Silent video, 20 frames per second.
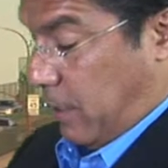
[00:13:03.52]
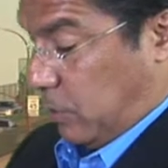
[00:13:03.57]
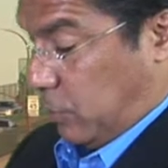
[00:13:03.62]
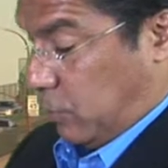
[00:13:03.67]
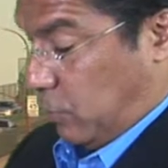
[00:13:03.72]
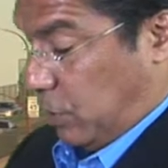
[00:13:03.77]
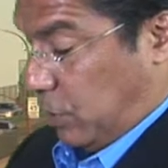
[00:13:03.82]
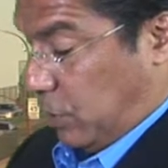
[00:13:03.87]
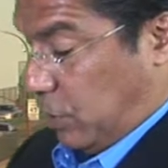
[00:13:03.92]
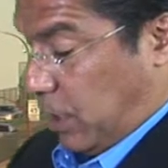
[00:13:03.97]

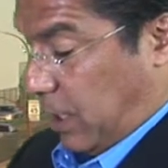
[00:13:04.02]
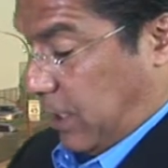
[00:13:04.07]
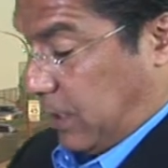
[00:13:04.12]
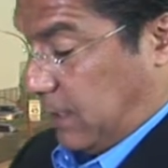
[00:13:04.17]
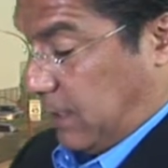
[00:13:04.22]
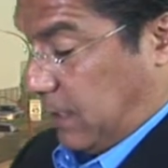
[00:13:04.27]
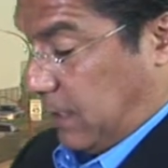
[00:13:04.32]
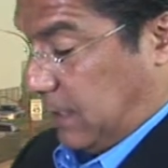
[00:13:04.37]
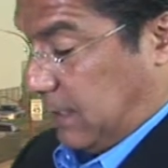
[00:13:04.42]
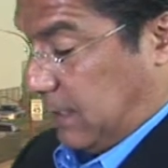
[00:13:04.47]
So he
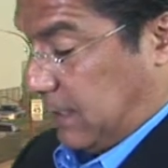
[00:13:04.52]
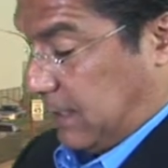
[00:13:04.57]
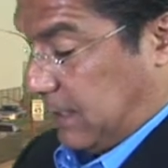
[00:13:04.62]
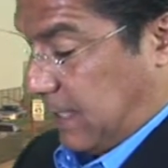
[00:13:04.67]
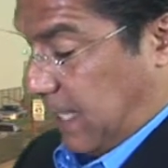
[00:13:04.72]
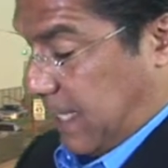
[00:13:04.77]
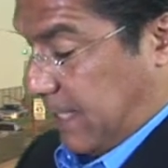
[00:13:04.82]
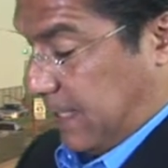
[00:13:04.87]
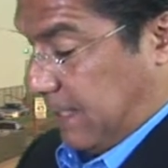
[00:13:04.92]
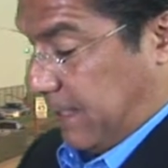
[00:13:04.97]
checked it,
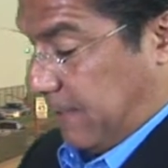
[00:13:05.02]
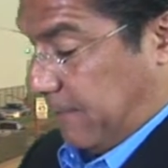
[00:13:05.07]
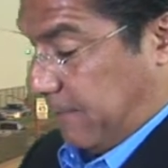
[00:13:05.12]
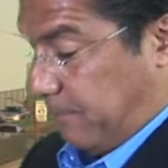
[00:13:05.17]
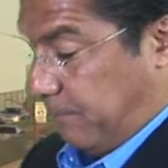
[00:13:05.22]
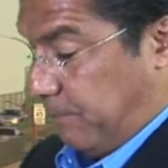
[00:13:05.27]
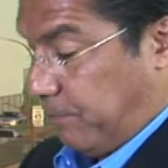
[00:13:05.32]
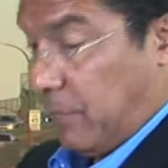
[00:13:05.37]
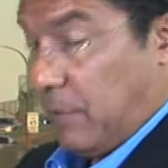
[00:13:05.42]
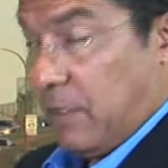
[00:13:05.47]
signed it,
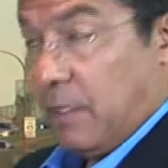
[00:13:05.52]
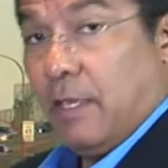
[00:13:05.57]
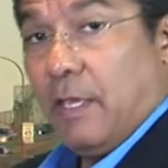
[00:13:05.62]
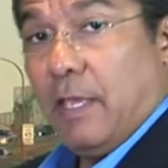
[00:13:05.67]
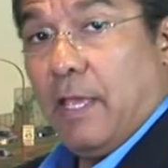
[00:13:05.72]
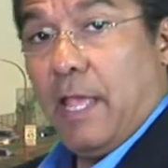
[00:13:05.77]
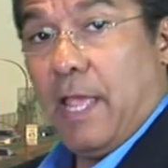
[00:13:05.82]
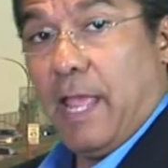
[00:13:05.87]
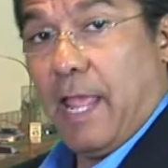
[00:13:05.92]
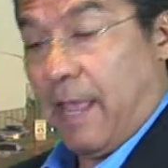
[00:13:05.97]

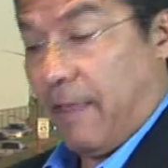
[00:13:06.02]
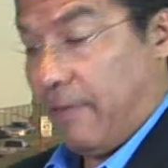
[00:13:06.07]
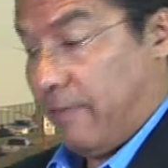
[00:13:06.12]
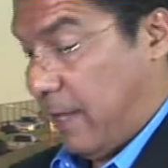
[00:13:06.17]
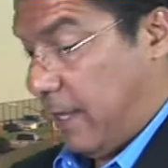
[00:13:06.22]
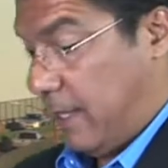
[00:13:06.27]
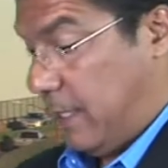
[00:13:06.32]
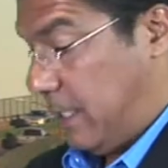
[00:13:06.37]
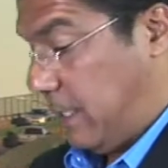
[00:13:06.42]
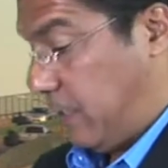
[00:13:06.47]
and
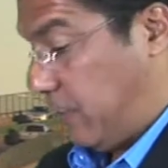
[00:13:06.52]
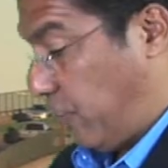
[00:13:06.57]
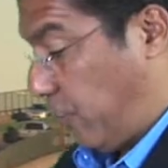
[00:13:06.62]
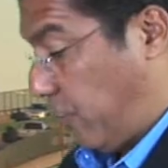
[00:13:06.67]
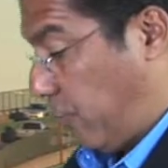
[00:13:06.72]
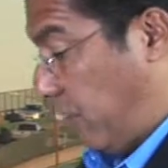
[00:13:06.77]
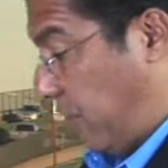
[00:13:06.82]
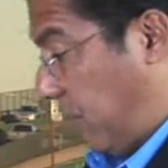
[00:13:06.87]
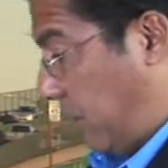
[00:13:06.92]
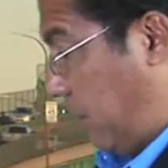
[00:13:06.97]
then he
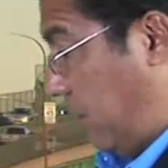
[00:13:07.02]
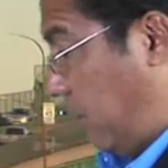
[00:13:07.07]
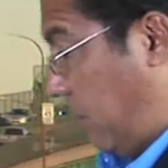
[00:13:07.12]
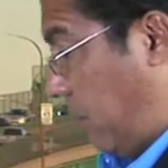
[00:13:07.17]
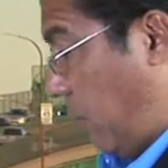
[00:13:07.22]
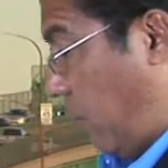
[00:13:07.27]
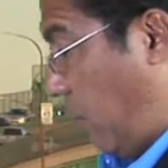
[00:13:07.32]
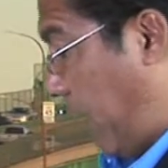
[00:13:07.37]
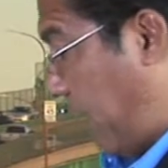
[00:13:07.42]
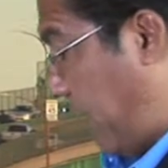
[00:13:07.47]
turned
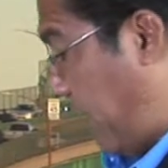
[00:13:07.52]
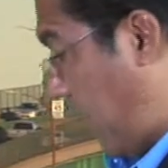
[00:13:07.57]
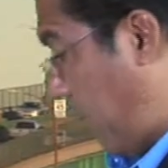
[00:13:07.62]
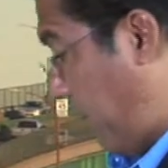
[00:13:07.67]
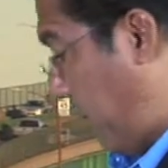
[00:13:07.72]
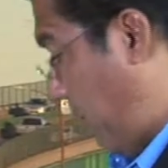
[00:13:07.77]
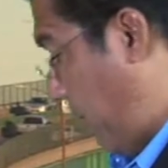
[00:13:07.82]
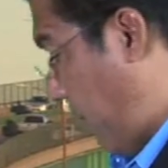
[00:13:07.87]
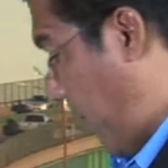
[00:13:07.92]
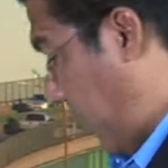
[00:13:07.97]
the white
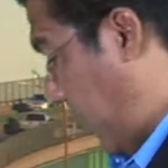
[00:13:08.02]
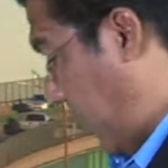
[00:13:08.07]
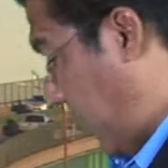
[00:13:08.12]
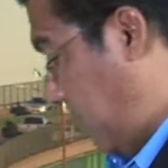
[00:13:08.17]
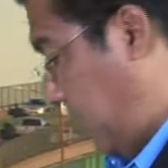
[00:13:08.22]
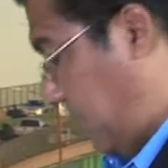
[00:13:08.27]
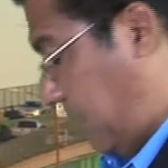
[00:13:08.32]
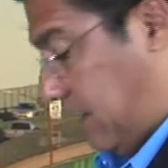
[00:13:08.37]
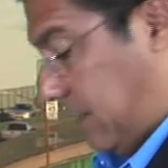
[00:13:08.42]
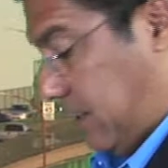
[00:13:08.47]
copy back
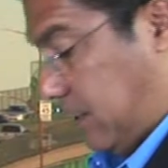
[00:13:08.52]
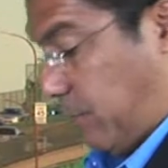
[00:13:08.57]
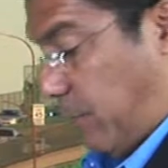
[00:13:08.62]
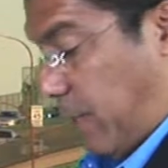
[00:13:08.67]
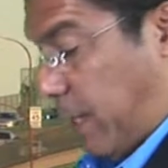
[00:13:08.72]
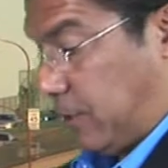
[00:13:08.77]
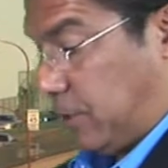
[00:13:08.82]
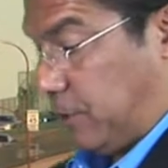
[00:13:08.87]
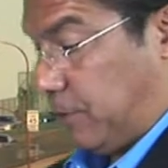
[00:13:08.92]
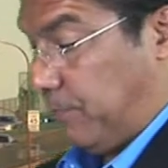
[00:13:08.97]
into
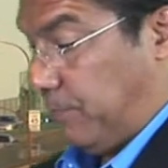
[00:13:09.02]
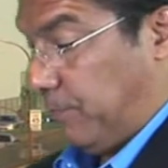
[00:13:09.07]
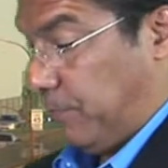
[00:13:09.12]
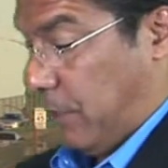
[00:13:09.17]
dispatch.